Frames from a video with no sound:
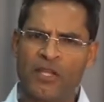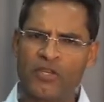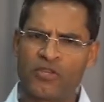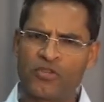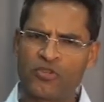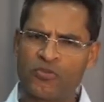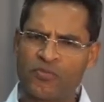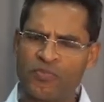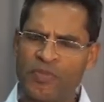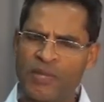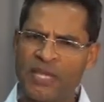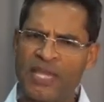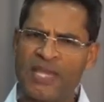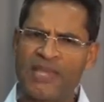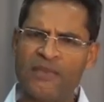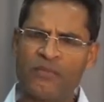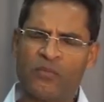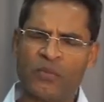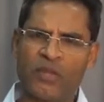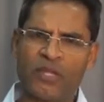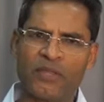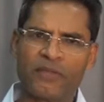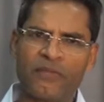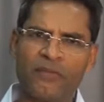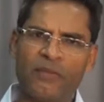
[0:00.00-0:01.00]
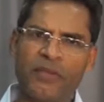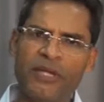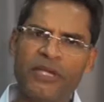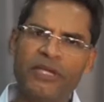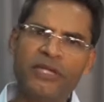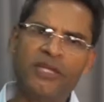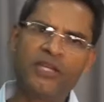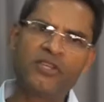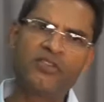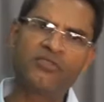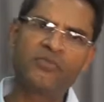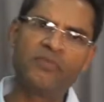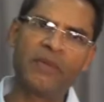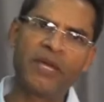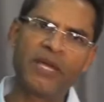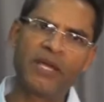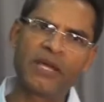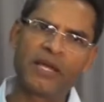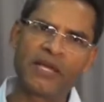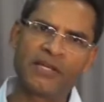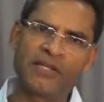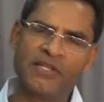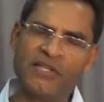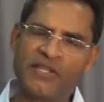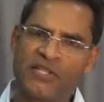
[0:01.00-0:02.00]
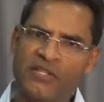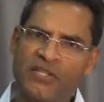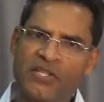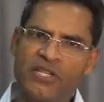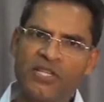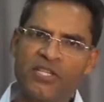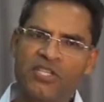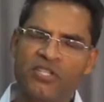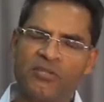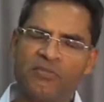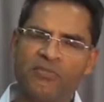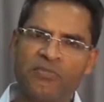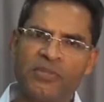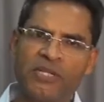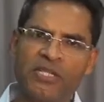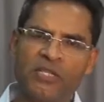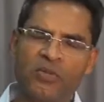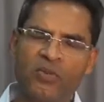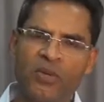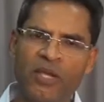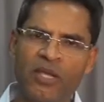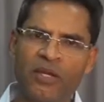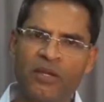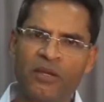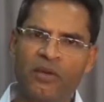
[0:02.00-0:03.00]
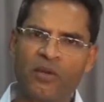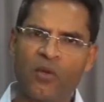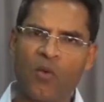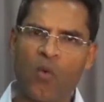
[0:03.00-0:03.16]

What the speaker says: To begin with, we need to make a distinction between